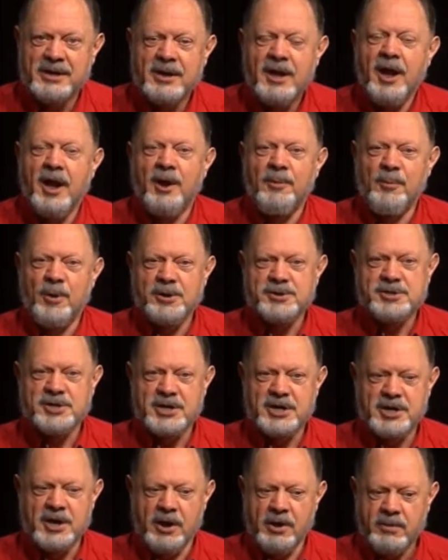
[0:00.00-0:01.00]
I want you
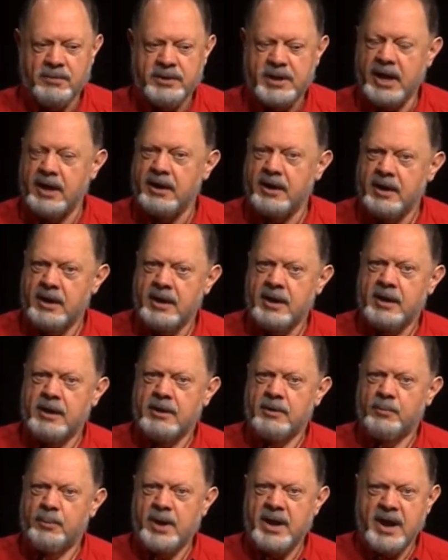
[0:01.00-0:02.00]
to know that
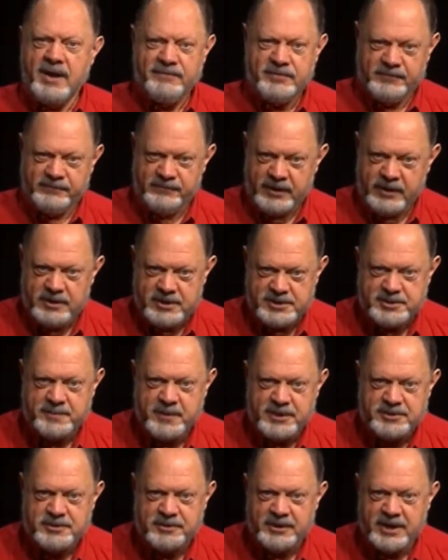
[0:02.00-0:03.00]
we have a very
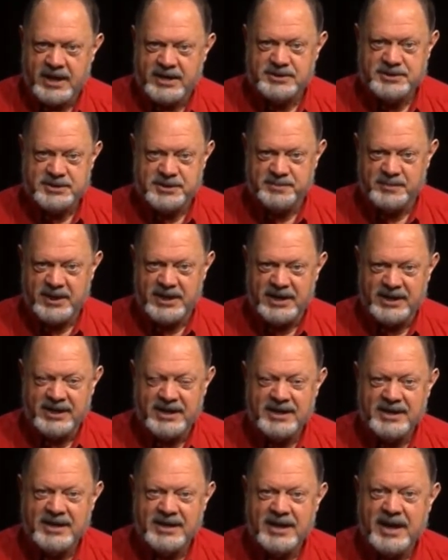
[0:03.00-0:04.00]
special guest to me,
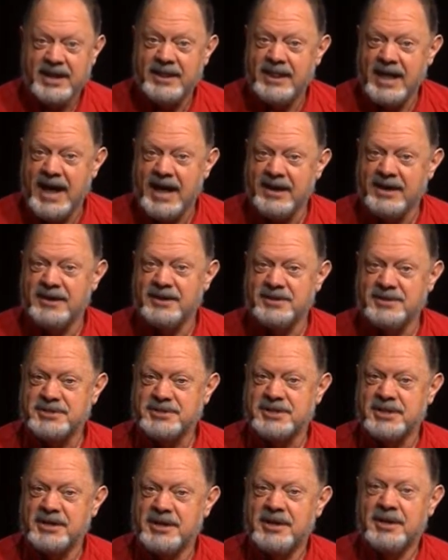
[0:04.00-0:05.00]
and that
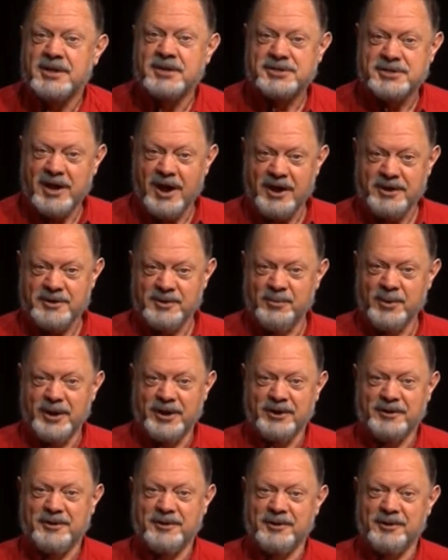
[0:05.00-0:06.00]
is Tanya
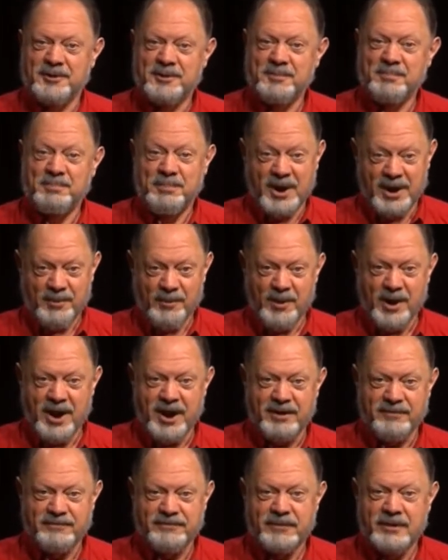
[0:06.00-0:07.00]
Witaker, my
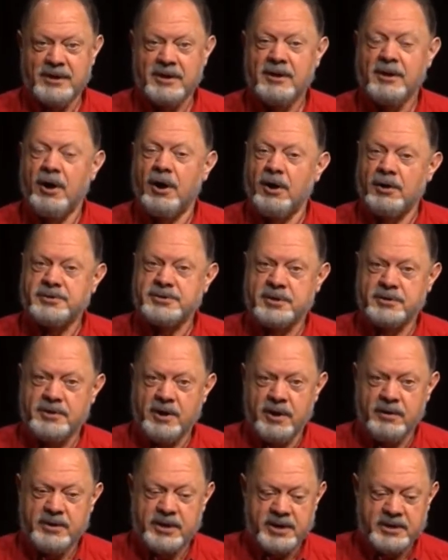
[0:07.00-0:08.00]
wife, also
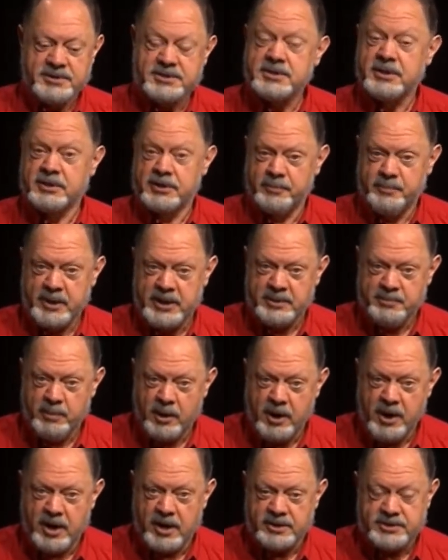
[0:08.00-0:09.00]
known as the Big
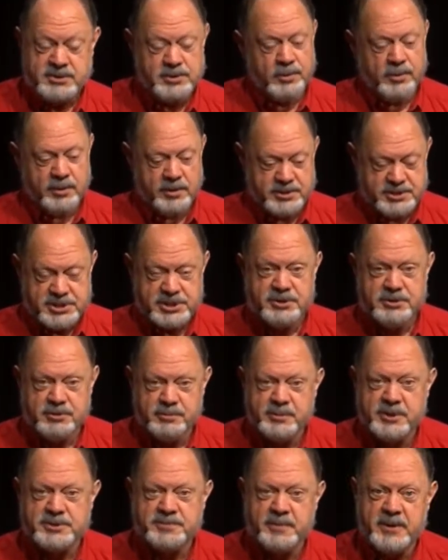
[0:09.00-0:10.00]
Boss, or She Who
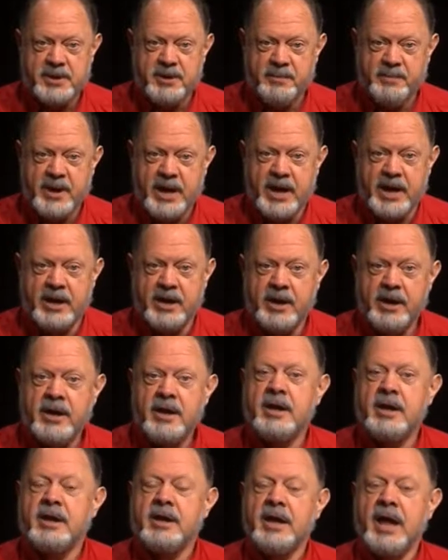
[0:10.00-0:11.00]
Must Be Obeyed.
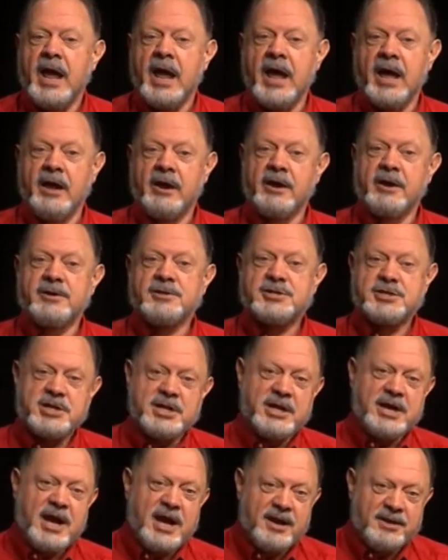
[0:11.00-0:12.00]
And
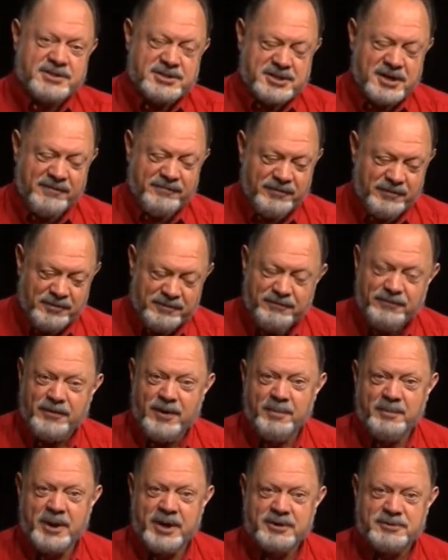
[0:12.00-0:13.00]
she has suffered
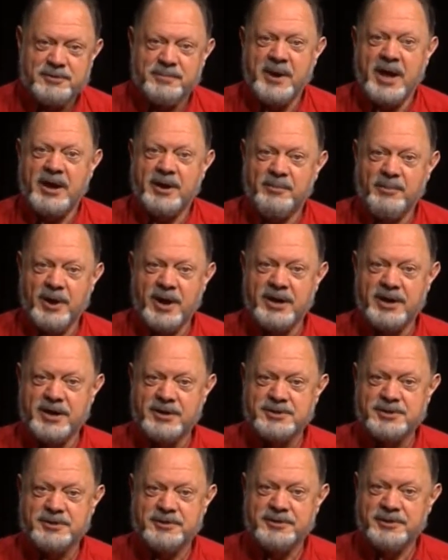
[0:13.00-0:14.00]
from a traumatic brain
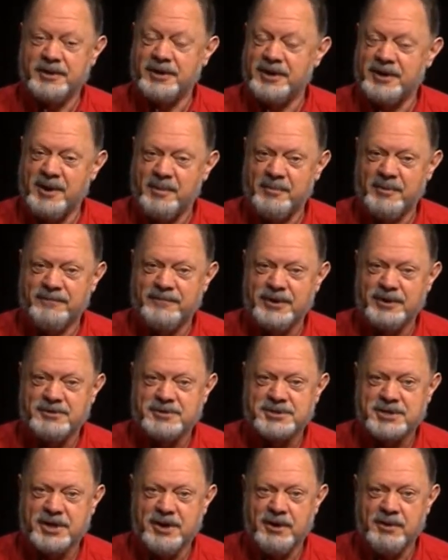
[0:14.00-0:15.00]
injury a number of
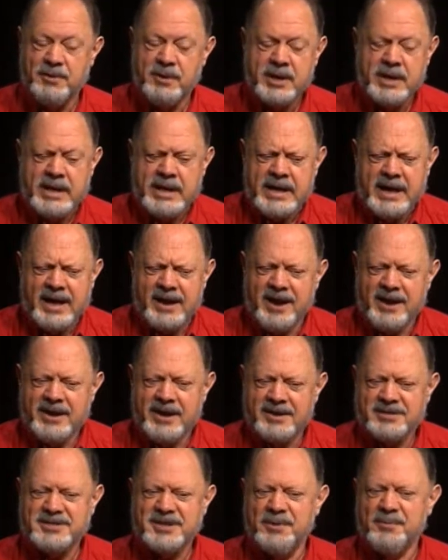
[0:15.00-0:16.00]
years ago. And I
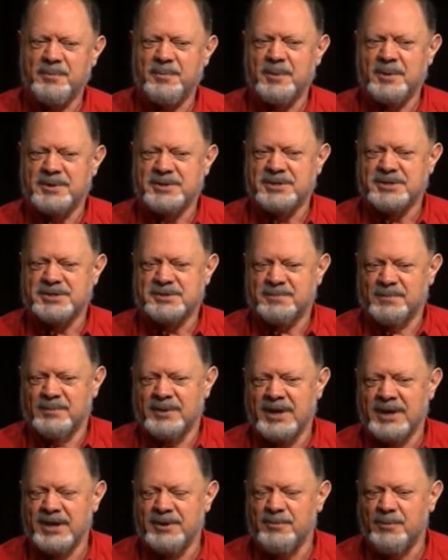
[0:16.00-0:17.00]
guess I just
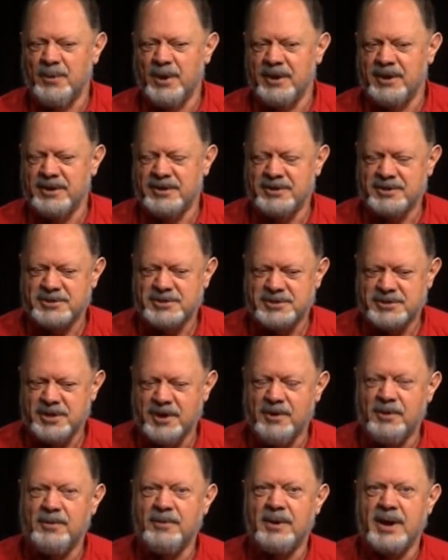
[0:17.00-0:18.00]
really wanted to
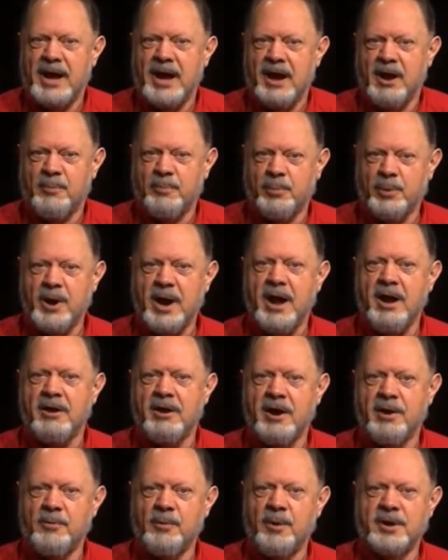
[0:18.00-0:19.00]
show how proud
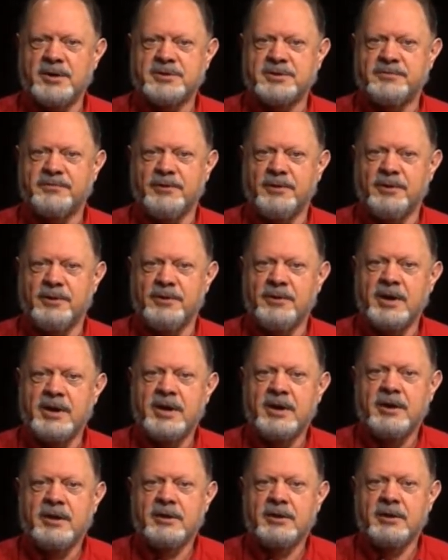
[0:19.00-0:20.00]
I was of her,
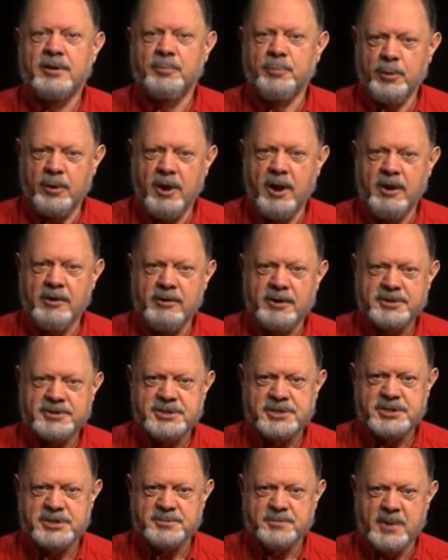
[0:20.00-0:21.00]
the progress
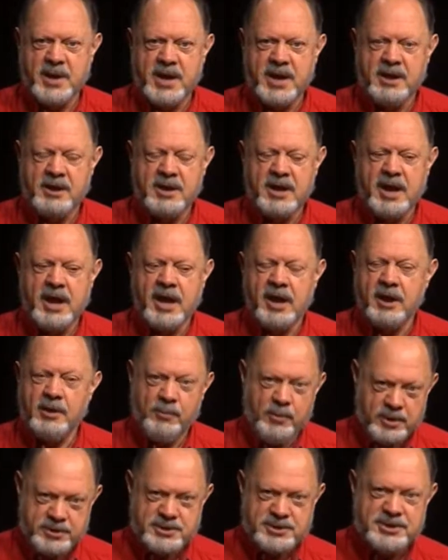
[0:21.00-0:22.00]
she's made, and I
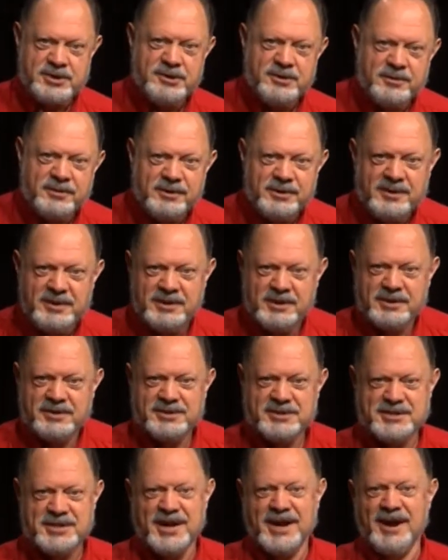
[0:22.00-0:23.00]
want you
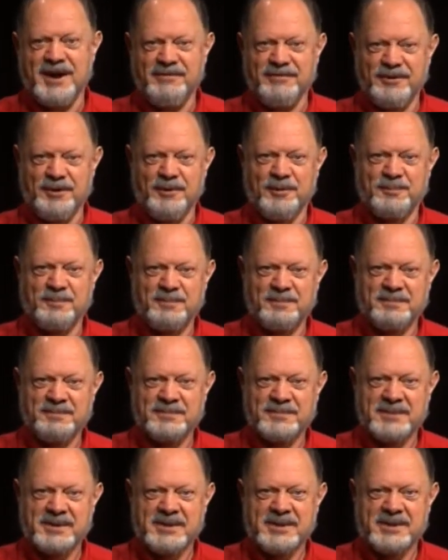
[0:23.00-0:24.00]
to have hope.
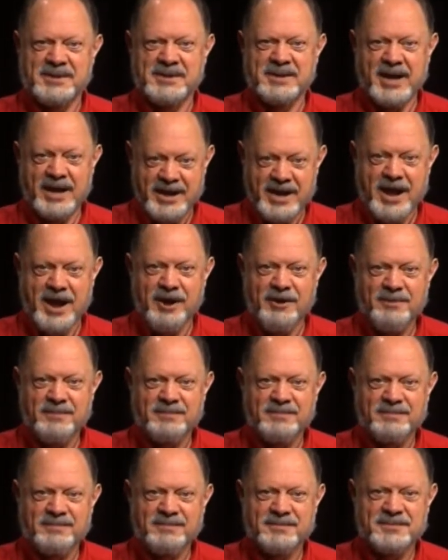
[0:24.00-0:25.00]
And now,
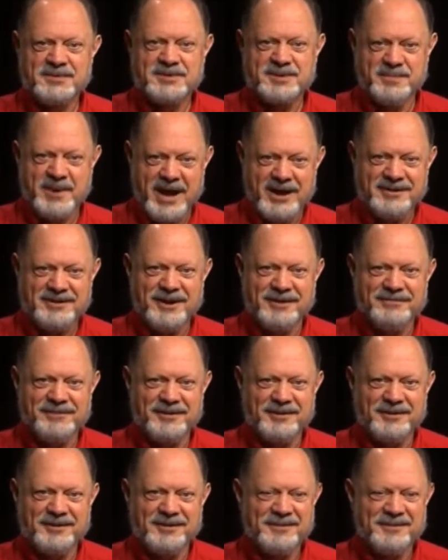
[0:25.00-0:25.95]
to Matt Duffin.